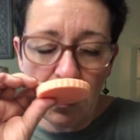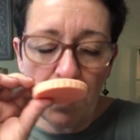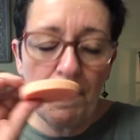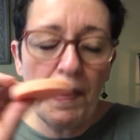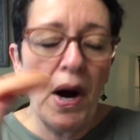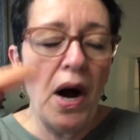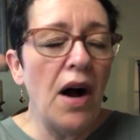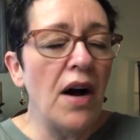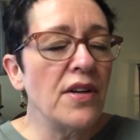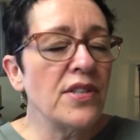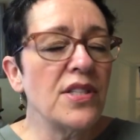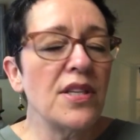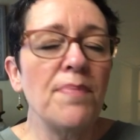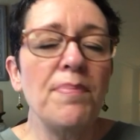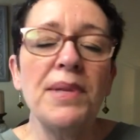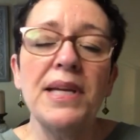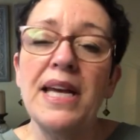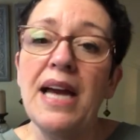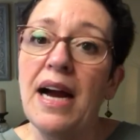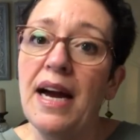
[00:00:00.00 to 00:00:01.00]

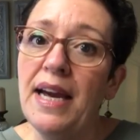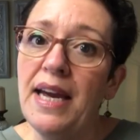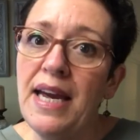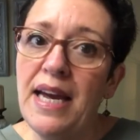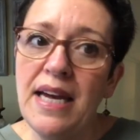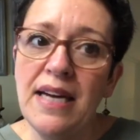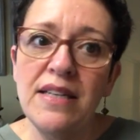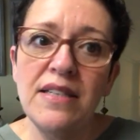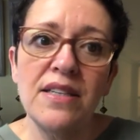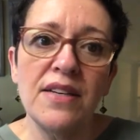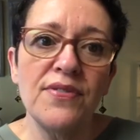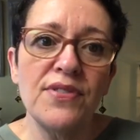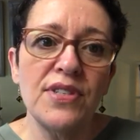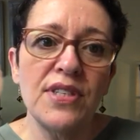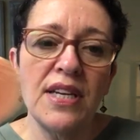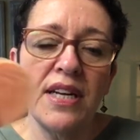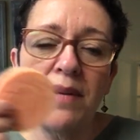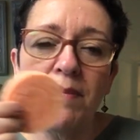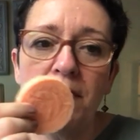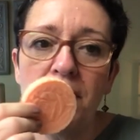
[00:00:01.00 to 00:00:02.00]
possibly a hint of
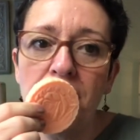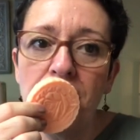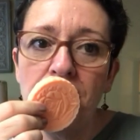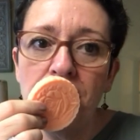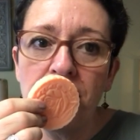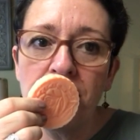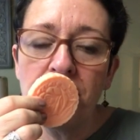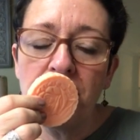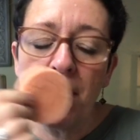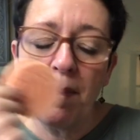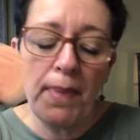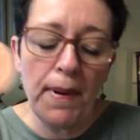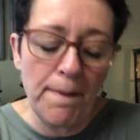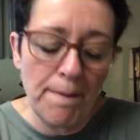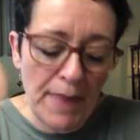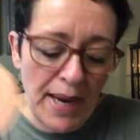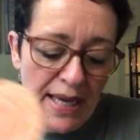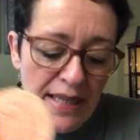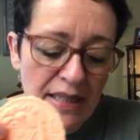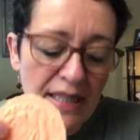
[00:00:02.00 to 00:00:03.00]
cinnamon, but
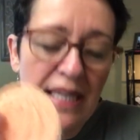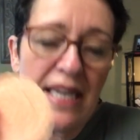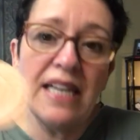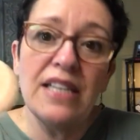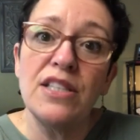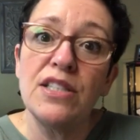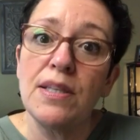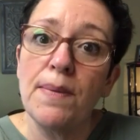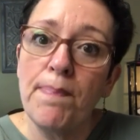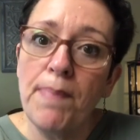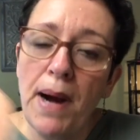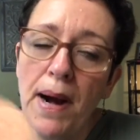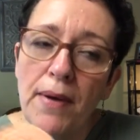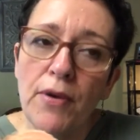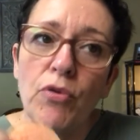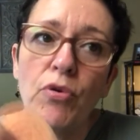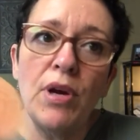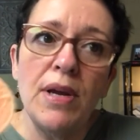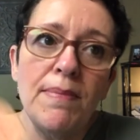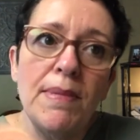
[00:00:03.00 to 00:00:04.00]
mainly it's the
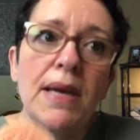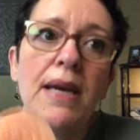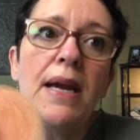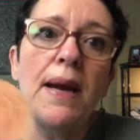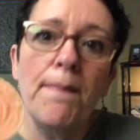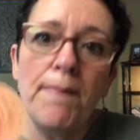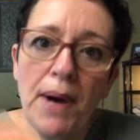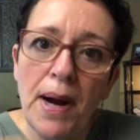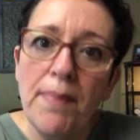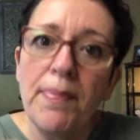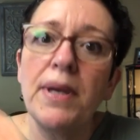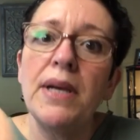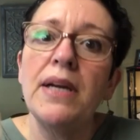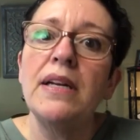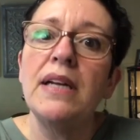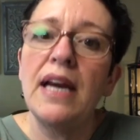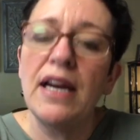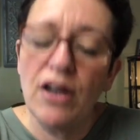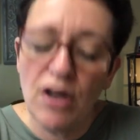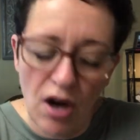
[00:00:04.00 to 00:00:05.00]
creamy
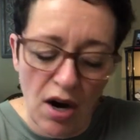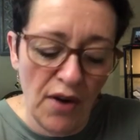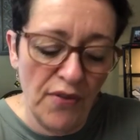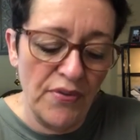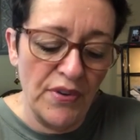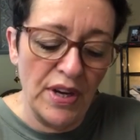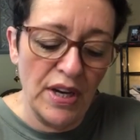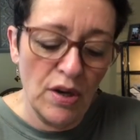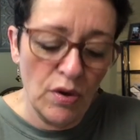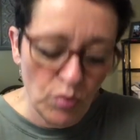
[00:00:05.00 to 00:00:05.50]
pumpkin and coffee.